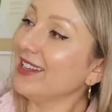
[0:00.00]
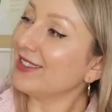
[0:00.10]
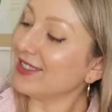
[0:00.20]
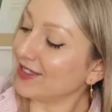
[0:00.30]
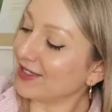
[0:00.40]

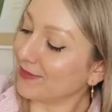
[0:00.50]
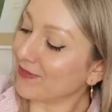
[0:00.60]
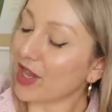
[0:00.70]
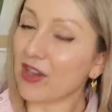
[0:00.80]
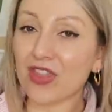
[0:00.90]
Just,
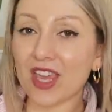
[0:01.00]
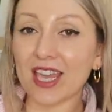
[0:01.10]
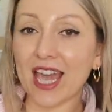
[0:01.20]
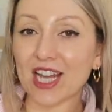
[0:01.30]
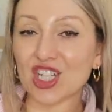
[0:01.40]
I think
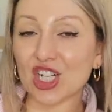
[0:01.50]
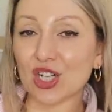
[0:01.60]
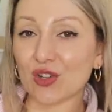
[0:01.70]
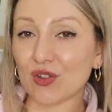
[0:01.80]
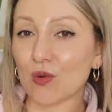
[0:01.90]
it actually
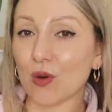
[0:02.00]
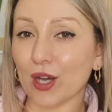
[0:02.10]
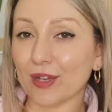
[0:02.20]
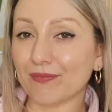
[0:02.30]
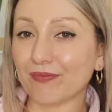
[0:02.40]
looks
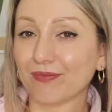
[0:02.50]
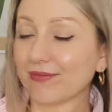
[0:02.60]
quite